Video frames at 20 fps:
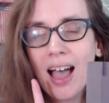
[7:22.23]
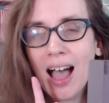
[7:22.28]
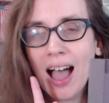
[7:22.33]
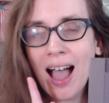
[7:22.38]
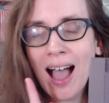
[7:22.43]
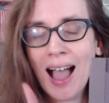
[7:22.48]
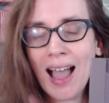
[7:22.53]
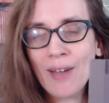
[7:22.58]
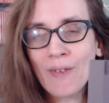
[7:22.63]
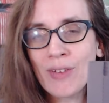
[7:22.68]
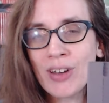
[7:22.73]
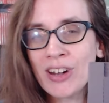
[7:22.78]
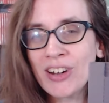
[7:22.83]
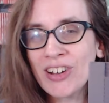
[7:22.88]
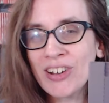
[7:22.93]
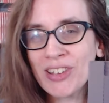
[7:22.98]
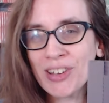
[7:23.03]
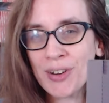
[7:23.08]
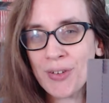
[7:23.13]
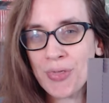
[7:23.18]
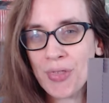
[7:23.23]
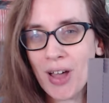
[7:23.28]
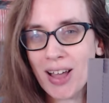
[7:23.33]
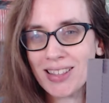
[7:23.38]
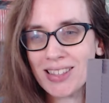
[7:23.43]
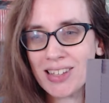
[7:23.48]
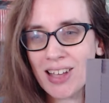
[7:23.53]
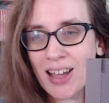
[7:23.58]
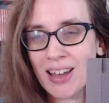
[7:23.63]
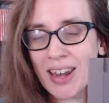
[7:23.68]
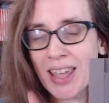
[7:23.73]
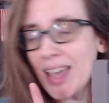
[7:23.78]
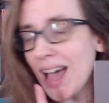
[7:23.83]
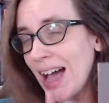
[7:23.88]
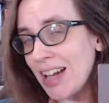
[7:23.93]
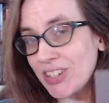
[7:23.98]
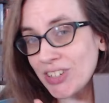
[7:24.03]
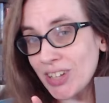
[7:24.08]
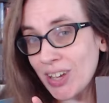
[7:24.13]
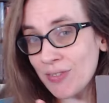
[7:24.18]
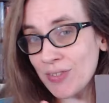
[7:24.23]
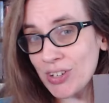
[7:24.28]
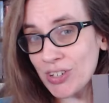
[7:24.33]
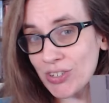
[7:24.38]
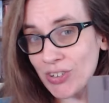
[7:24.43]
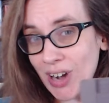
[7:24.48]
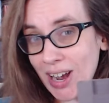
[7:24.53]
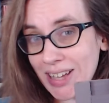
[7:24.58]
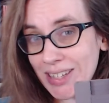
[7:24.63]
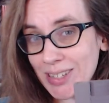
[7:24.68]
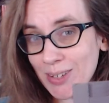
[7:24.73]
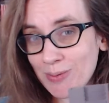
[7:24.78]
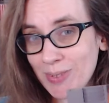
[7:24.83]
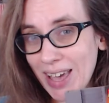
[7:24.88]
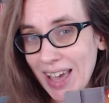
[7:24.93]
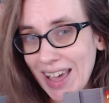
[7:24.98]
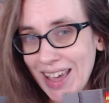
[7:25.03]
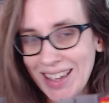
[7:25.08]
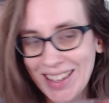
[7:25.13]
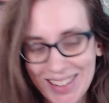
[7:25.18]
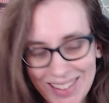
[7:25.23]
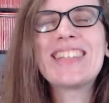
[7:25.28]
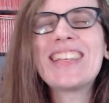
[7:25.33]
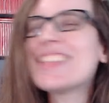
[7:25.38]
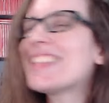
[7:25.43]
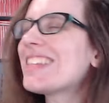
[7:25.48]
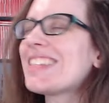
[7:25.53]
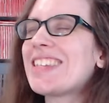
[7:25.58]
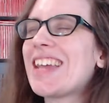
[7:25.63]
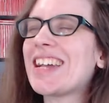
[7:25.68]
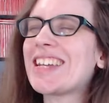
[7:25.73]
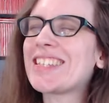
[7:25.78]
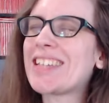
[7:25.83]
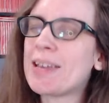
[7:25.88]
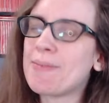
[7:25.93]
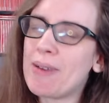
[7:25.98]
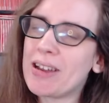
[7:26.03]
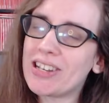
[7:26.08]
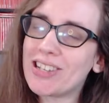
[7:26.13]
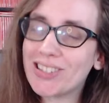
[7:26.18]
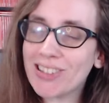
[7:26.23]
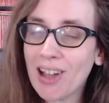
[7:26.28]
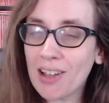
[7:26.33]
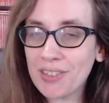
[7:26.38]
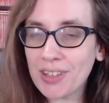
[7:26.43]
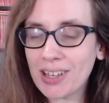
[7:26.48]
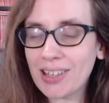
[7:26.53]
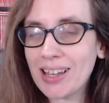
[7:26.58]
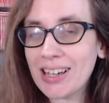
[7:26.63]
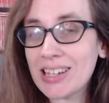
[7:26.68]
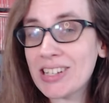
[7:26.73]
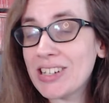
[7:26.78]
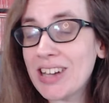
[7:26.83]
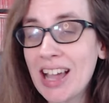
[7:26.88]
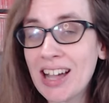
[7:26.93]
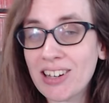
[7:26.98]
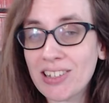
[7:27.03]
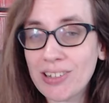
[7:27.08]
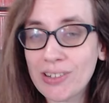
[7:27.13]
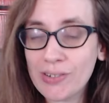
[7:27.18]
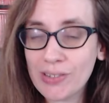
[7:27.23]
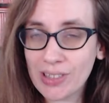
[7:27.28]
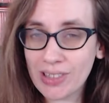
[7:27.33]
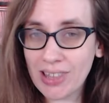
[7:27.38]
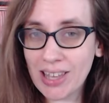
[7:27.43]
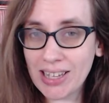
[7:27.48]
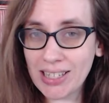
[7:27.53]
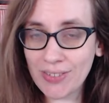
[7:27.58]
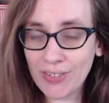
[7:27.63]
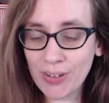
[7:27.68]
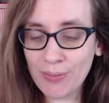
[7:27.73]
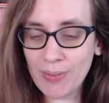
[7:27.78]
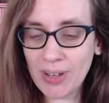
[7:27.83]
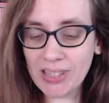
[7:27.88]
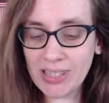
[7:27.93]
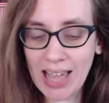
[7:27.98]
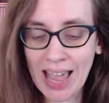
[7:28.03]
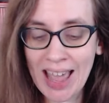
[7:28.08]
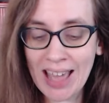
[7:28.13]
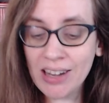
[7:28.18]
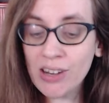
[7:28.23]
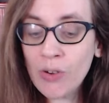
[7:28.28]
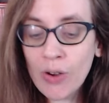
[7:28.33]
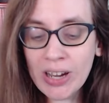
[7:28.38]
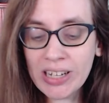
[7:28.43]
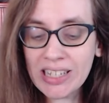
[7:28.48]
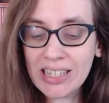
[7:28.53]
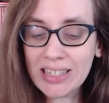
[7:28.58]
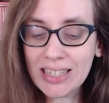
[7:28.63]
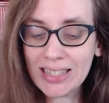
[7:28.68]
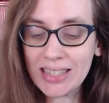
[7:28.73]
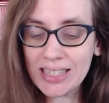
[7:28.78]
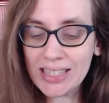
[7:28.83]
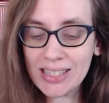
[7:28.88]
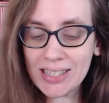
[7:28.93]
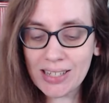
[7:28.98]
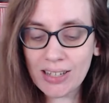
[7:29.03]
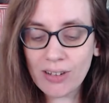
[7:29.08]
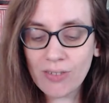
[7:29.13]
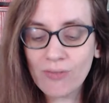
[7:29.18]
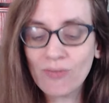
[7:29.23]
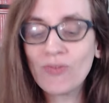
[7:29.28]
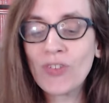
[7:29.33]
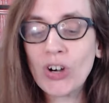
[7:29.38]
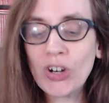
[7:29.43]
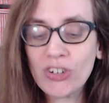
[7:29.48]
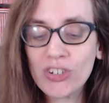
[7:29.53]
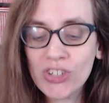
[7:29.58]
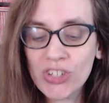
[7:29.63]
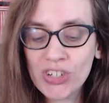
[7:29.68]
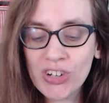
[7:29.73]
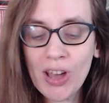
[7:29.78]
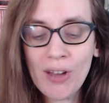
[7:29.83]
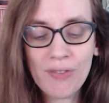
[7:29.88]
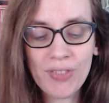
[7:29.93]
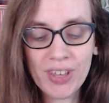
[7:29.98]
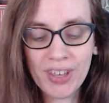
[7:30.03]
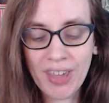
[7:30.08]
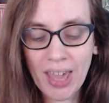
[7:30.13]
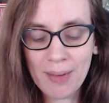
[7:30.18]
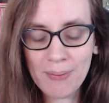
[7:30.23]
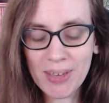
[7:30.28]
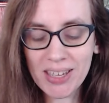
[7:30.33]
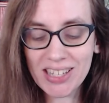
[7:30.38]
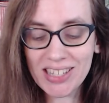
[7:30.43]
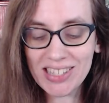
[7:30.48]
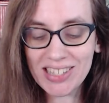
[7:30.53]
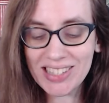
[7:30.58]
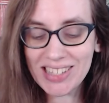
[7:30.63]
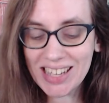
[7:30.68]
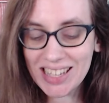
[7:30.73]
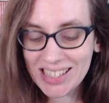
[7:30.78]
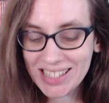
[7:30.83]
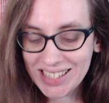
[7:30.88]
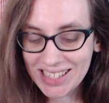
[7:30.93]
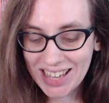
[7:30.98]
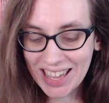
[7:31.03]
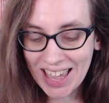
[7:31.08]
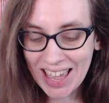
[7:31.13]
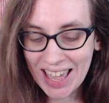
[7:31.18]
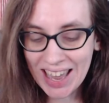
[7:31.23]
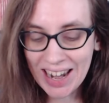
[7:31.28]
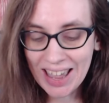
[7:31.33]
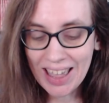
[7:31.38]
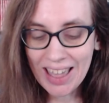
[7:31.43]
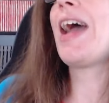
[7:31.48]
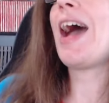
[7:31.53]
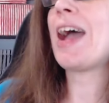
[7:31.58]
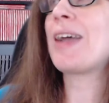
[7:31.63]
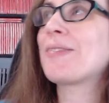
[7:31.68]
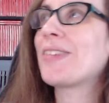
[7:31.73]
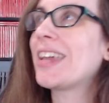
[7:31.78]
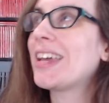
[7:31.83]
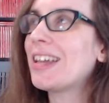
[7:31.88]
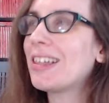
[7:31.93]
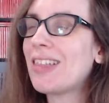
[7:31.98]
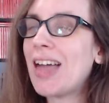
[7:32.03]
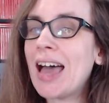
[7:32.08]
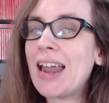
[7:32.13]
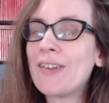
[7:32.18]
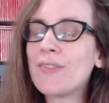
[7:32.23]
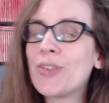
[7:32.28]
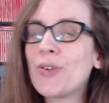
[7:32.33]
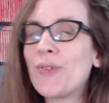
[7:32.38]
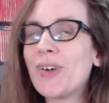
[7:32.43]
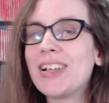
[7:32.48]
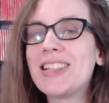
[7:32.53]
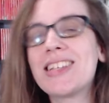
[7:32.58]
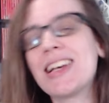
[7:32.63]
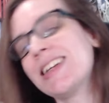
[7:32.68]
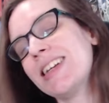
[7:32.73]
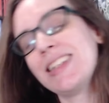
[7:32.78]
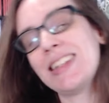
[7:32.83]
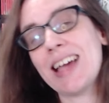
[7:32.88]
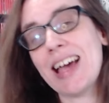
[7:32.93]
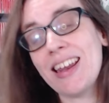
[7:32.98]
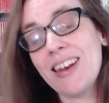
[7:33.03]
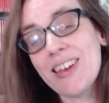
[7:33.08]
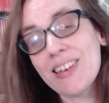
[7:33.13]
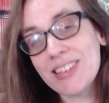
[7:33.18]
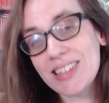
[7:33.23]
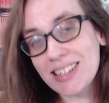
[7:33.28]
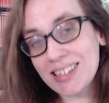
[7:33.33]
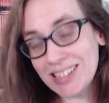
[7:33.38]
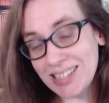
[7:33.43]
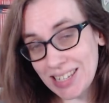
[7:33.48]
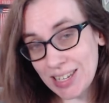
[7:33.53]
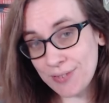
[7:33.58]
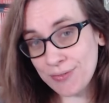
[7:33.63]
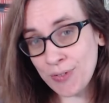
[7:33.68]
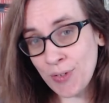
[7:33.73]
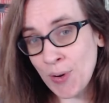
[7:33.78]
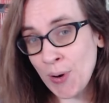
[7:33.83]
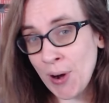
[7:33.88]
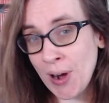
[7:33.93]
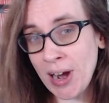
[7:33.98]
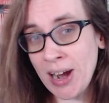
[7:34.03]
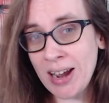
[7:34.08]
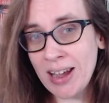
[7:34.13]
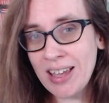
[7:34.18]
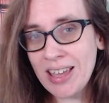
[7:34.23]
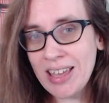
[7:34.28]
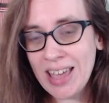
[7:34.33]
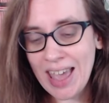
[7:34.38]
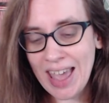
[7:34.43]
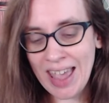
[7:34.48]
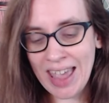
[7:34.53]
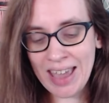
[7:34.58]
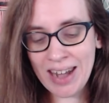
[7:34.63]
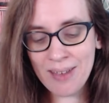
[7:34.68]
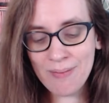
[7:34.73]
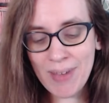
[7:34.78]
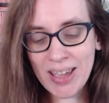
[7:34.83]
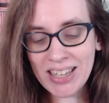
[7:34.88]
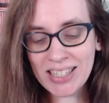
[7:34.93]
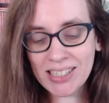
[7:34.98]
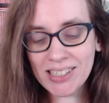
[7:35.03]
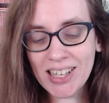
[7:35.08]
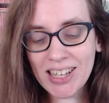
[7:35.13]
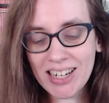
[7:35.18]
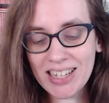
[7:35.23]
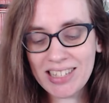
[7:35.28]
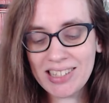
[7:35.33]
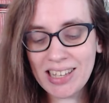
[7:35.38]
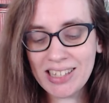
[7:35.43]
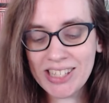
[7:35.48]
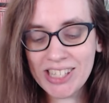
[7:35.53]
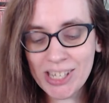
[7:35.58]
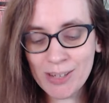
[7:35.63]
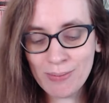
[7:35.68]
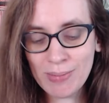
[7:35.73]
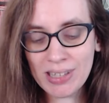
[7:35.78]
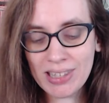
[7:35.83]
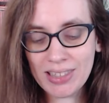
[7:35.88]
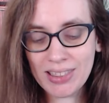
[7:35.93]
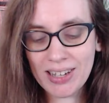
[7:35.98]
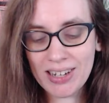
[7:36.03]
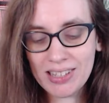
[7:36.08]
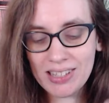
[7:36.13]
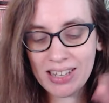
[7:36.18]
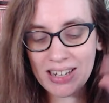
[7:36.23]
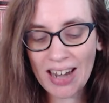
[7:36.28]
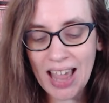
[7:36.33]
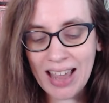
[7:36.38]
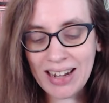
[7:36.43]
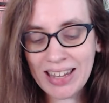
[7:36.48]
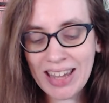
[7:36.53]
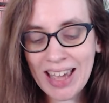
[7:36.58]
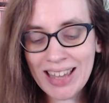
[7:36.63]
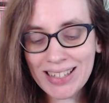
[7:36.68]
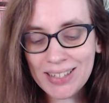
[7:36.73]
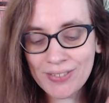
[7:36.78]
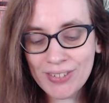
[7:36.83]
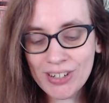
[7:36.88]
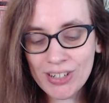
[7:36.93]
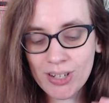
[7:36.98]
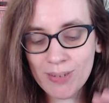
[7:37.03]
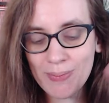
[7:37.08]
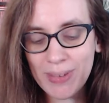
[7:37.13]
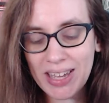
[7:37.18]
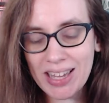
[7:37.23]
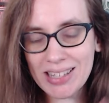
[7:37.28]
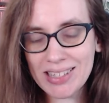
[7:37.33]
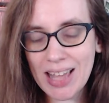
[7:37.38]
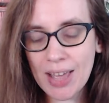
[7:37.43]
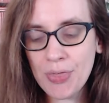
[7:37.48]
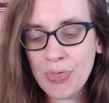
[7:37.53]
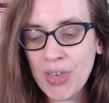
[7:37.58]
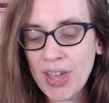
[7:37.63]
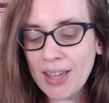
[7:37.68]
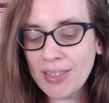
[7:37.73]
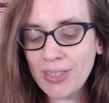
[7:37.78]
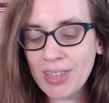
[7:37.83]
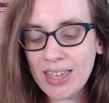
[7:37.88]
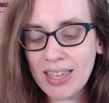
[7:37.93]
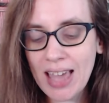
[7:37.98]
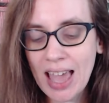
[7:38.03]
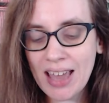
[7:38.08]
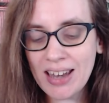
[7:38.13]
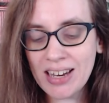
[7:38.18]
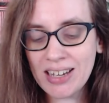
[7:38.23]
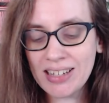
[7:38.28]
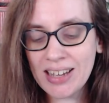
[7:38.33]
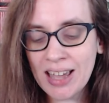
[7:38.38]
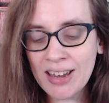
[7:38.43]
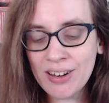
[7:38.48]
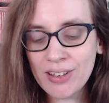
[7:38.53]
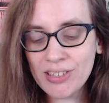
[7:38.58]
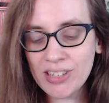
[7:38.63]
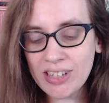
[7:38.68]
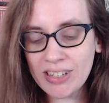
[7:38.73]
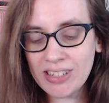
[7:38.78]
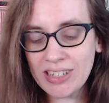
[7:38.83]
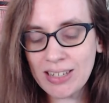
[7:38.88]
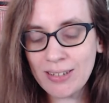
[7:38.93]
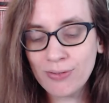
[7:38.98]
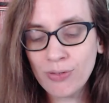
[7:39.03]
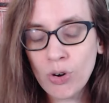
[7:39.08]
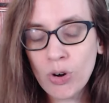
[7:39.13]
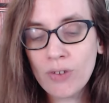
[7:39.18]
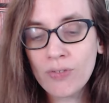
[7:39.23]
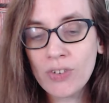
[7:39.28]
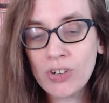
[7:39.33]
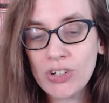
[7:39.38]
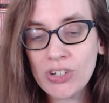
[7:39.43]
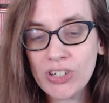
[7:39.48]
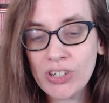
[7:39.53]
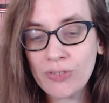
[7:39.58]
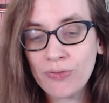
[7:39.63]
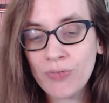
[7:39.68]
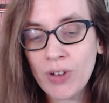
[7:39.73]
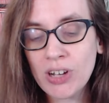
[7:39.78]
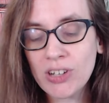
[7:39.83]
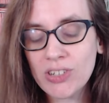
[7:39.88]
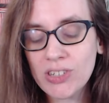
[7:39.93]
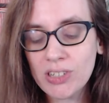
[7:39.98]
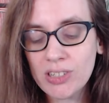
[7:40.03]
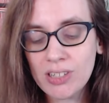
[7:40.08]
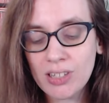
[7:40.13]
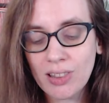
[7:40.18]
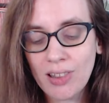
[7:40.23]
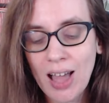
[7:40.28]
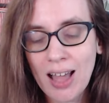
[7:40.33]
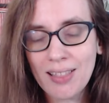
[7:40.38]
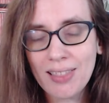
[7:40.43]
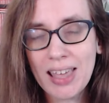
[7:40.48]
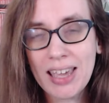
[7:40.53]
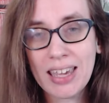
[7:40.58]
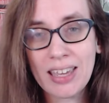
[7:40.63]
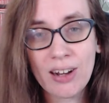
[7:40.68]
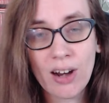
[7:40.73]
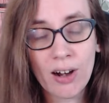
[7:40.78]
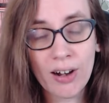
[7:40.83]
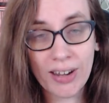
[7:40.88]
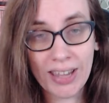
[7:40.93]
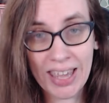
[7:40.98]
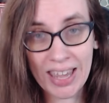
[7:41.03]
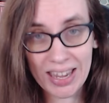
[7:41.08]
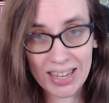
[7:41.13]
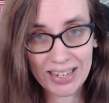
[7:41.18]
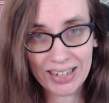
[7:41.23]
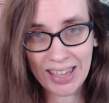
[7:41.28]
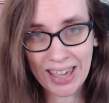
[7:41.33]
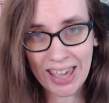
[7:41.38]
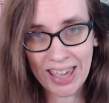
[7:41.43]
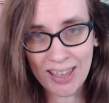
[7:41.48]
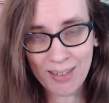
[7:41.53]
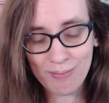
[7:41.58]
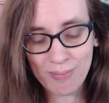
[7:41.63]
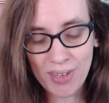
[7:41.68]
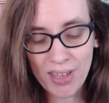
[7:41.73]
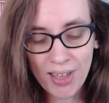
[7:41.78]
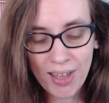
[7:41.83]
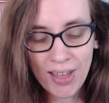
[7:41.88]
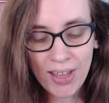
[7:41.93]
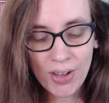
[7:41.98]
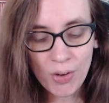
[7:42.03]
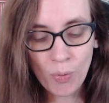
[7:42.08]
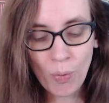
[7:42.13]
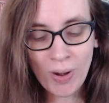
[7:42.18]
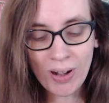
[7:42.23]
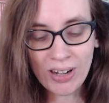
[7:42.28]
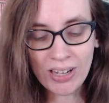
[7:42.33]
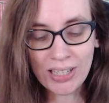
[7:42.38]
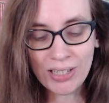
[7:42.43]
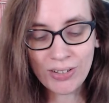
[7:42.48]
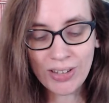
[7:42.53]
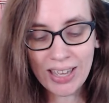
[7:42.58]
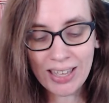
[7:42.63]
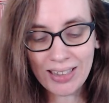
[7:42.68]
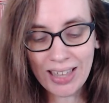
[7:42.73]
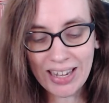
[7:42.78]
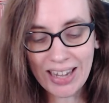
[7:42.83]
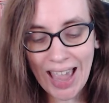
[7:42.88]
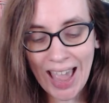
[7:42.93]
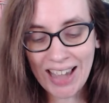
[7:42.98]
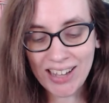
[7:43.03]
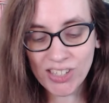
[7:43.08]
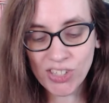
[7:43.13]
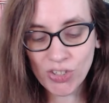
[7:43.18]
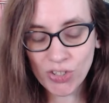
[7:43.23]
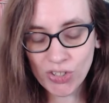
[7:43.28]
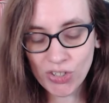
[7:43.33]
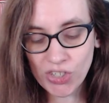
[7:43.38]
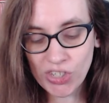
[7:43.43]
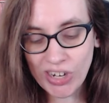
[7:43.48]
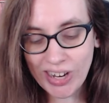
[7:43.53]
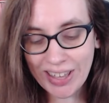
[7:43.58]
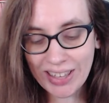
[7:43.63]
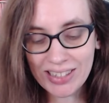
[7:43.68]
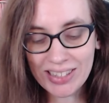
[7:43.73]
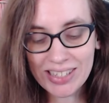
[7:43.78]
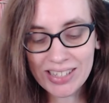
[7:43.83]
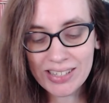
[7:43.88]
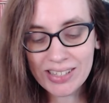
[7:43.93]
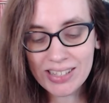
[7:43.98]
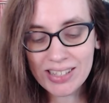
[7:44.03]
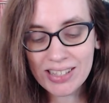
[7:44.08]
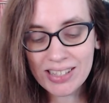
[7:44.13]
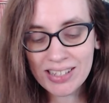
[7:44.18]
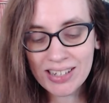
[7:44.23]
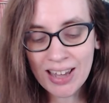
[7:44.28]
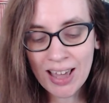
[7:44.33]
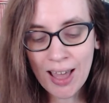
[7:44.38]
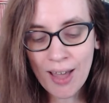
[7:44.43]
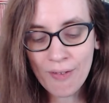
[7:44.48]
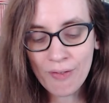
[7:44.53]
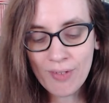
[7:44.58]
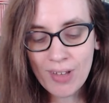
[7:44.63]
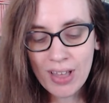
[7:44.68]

I want to know your thoughts on it. I should give it a try someday. So this next game I just got in the collection actually within the last few months. I had no idea that this version of the game existed. I played a lot of the ones on Nintendo 64. And it makes a lot of sense to me that there's an NES version because I think the Nintendo 64 version functions a lot like an arcade game where you get like extra chances and stuff.